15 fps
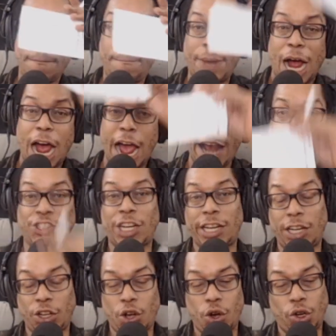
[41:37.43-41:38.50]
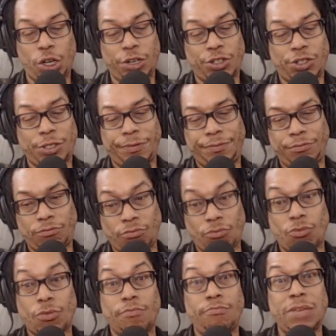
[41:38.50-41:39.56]
Bang, Chainlink hodlers,
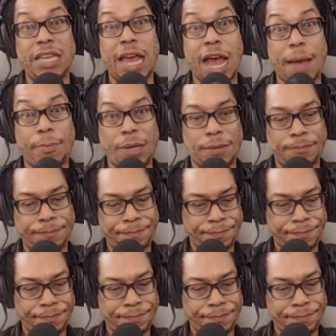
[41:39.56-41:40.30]
be happy.